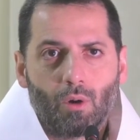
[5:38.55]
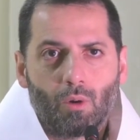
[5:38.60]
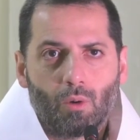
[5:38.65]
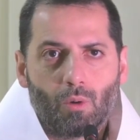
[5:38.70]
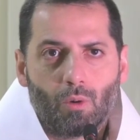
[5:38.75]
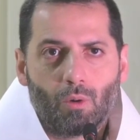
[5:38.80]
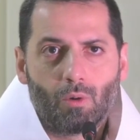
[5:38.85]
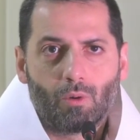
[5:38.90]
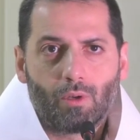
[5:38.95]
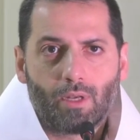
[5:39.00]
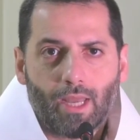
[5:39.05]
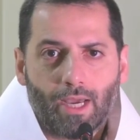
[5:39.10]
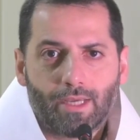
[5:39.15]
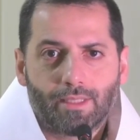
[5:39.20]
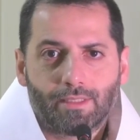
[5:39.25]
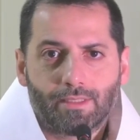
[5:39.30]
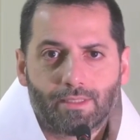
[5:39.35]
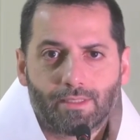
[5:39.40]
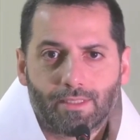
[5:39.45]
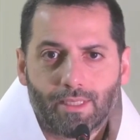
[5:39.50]
all
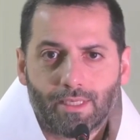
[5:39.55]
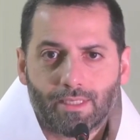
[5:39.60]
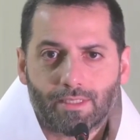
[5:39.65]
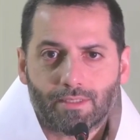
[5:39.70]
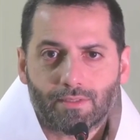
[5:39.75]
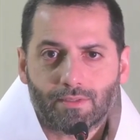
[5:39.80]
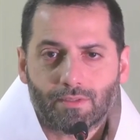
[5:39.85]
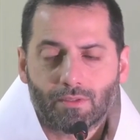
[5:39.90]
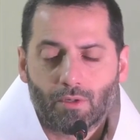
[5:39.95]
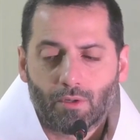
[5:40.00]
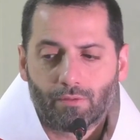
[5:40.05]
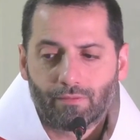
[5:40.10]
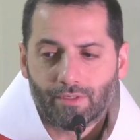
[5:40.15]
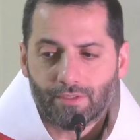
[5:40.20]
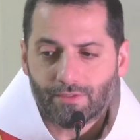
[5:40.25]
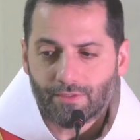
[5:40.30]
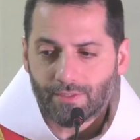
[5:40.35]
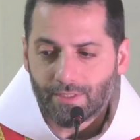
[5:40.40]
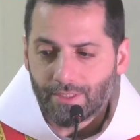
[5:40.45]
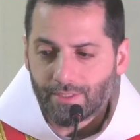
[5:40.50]
other things,
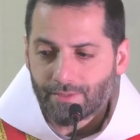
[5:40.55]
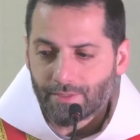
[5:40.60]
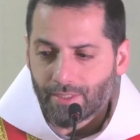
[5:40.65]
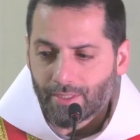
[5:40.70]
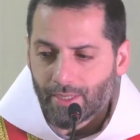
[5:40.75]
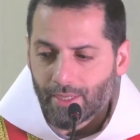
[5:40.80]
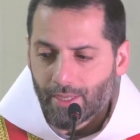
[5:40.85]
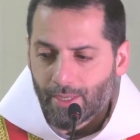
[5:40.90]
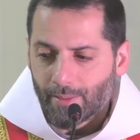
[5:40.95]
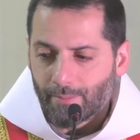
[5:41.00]
over Caesar,